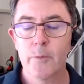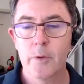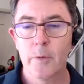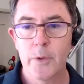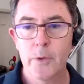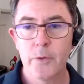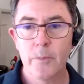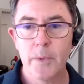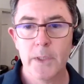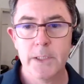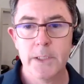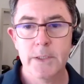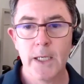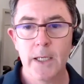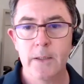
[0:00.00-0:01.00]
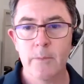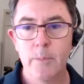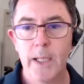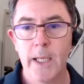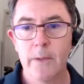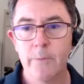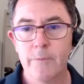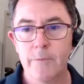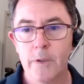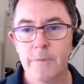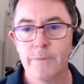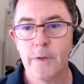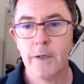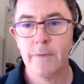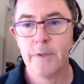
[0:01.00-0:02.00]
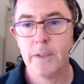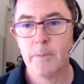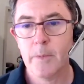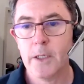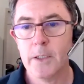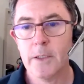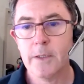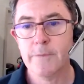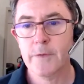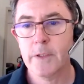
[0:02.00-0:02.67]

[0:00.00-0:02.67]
build a 1 million tonne plant. We've got a 5-year mine life.